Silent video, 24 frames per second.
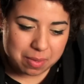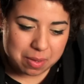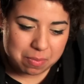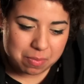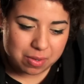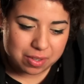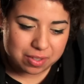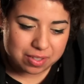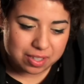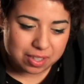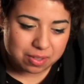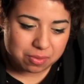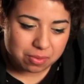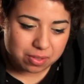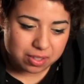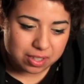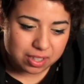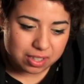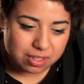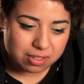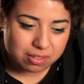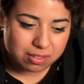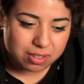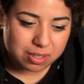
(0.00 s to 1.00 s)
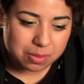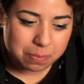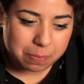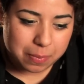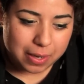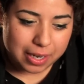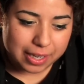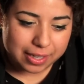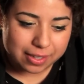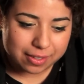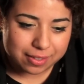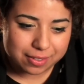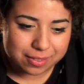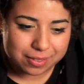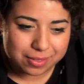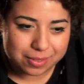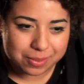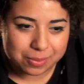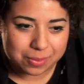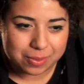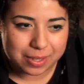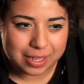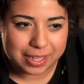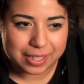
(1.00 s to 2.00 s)
my music really
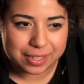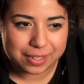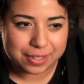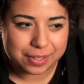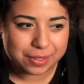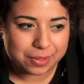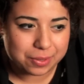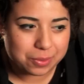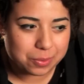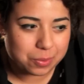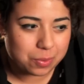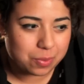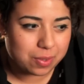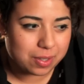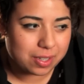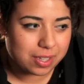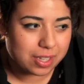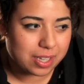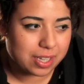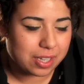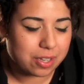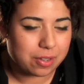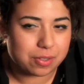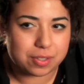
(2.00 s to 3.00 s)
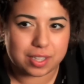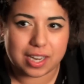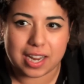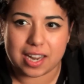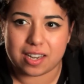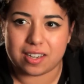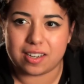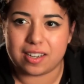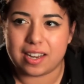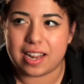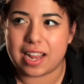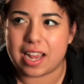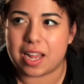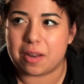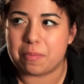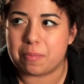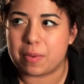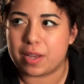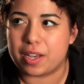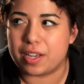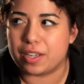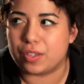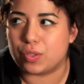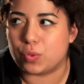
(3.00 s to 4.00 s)
inspires what I do. It goes hand in hand
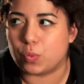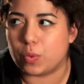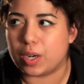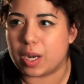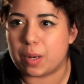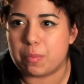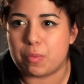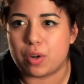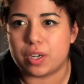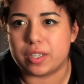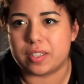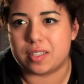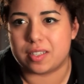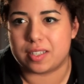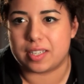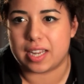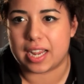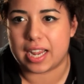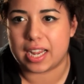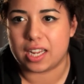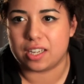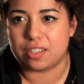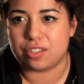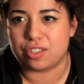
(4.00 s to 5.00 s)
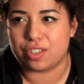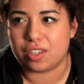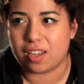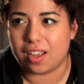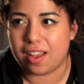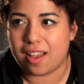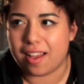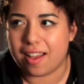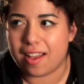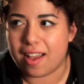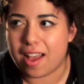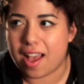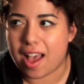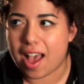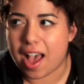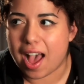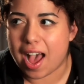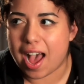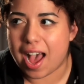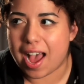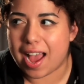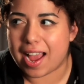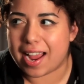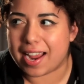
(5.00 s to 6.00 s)
because when I'm on stage,
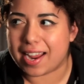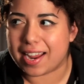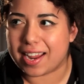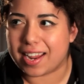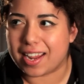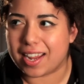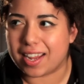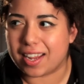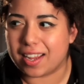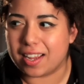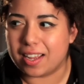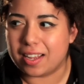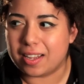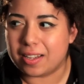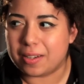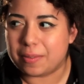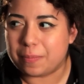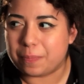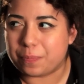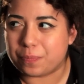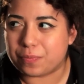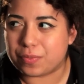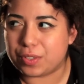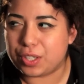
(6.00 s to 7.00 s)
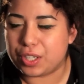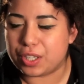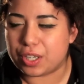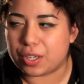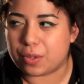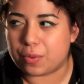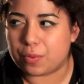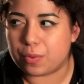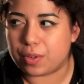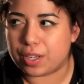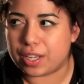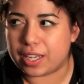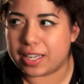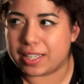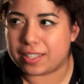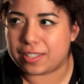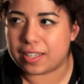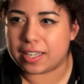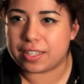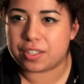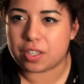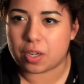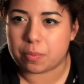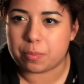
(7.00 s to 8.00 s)
I you know,
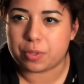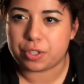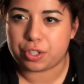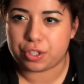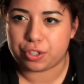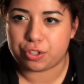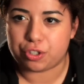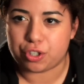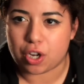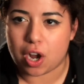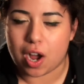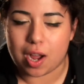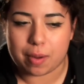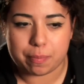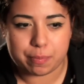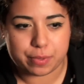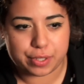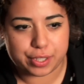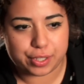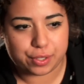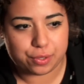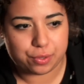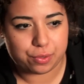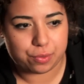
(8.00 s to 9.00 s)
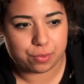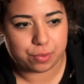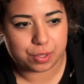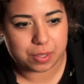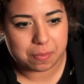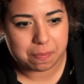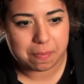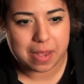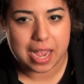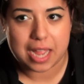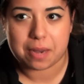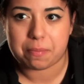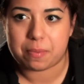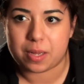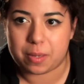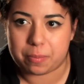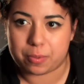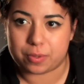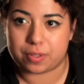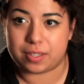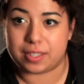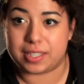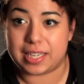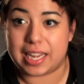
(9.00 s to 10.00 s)
it's it's almost your job to demand
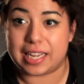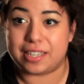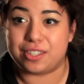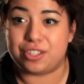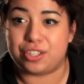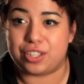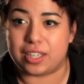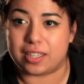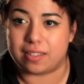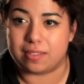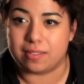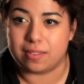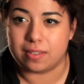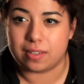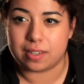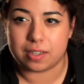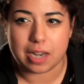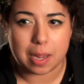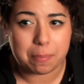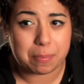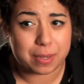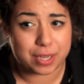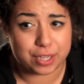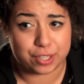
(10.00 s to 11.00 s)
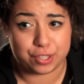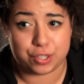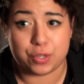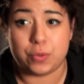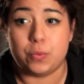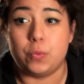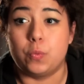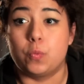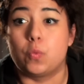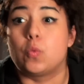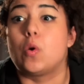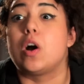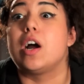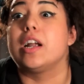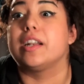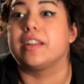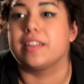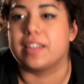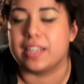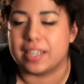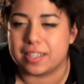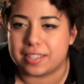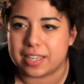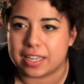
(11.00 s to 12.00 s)
people's attention, not because you
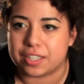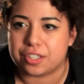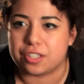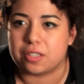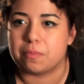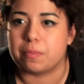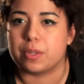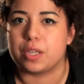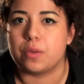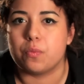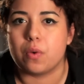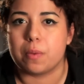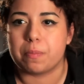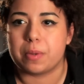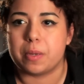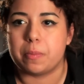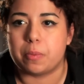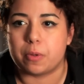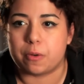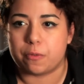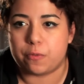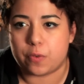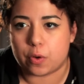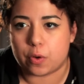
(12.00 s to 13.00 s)
want the attention, but you want people to